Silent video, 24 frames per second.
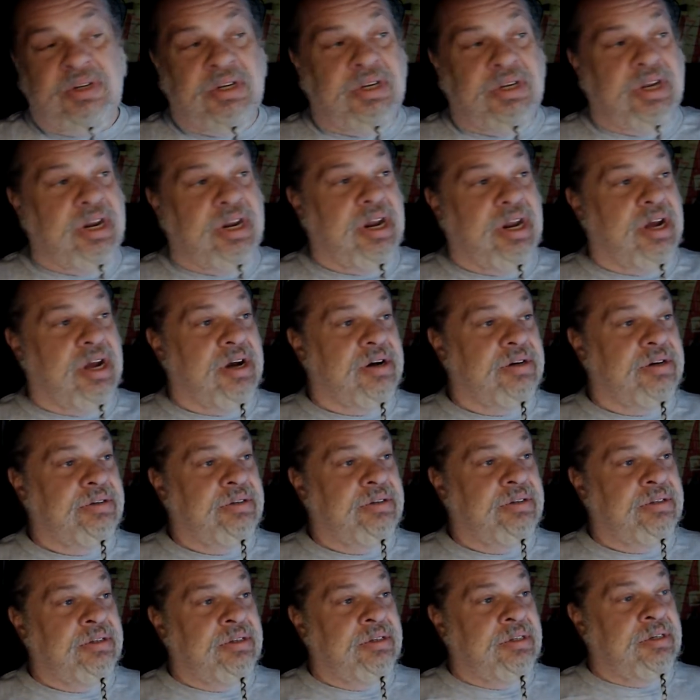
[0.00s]
You know,
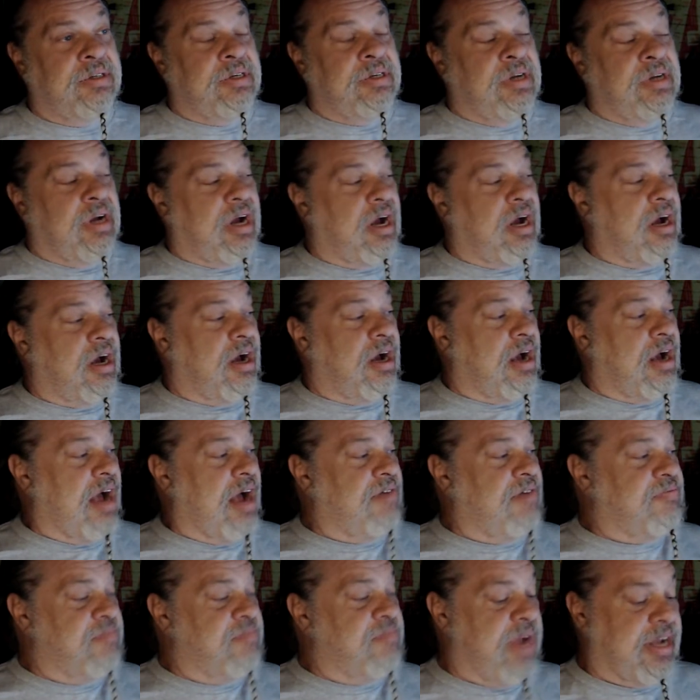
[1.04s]

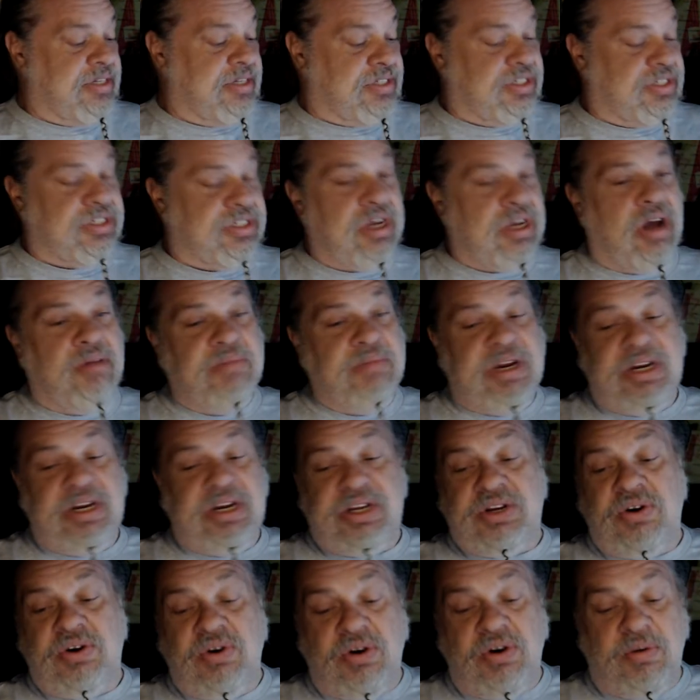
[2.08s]
I've met so many
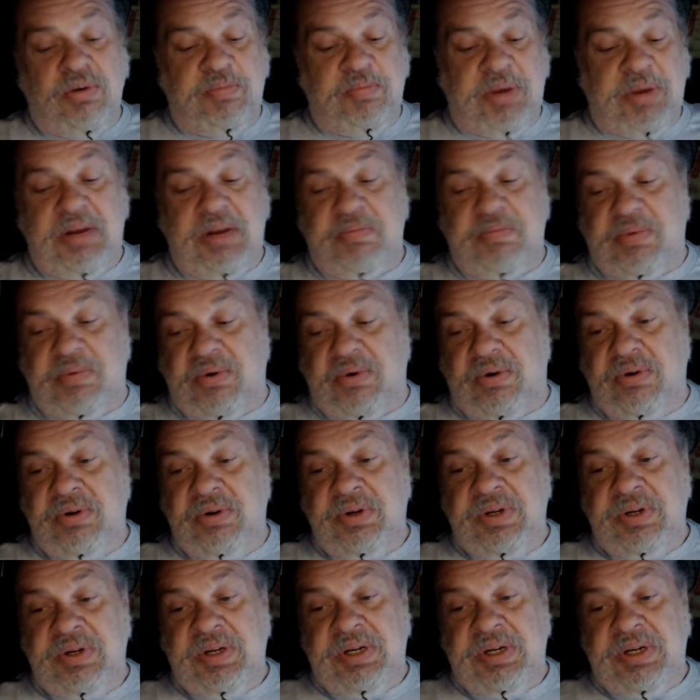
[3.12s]
cool people